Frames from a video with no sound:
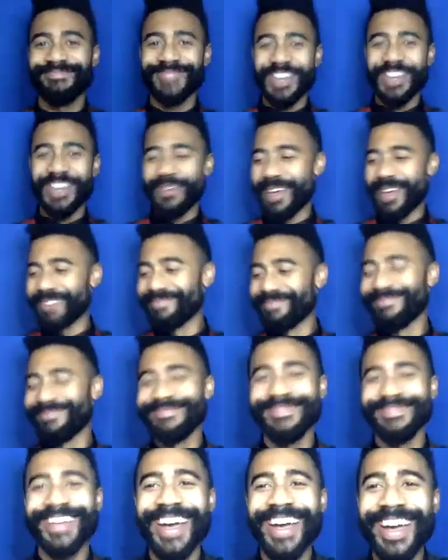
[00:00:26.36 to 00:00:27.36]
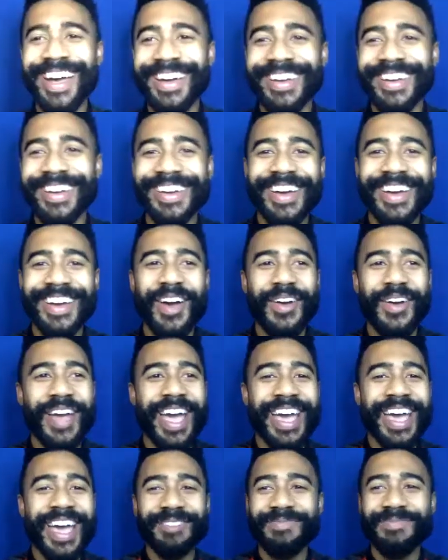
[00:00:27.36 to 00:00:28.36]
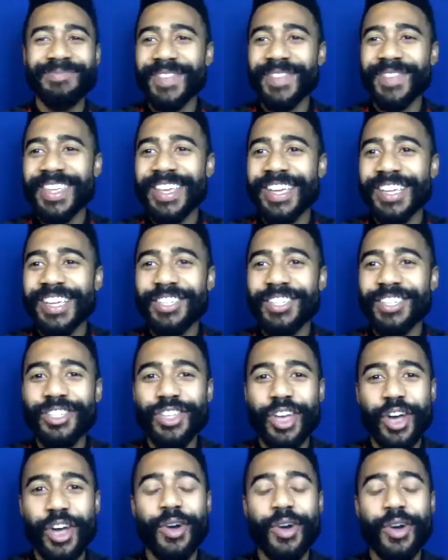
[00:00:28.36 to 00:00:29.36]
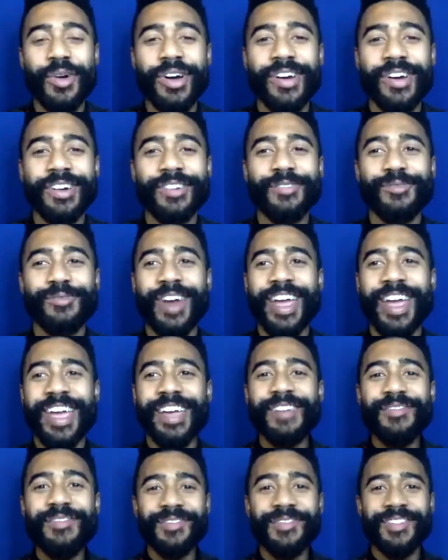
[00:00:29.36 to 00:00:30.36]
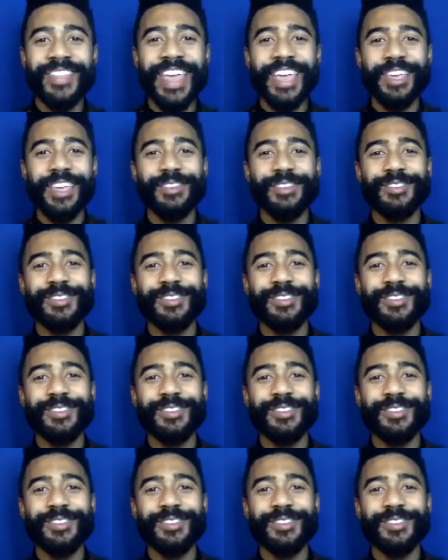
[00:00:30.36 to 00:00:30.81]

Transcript: Anyway. Okay. So, Raif, thank you